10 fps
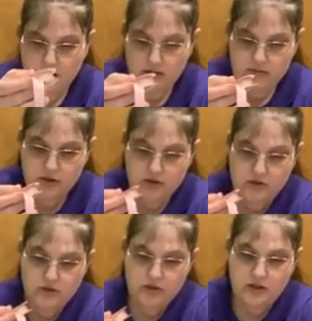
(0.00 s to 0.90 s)
I'm just going
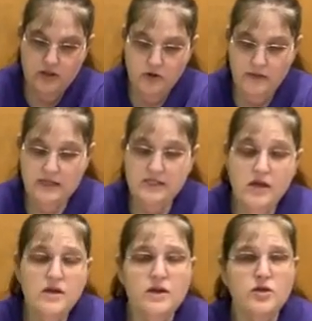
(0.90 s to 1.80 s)
to use a little piece.
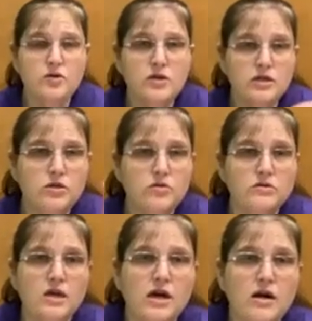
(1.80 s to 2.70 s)
Now you could use
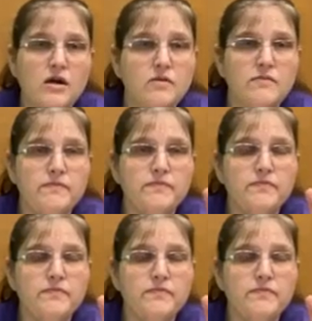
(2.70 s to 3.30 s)
a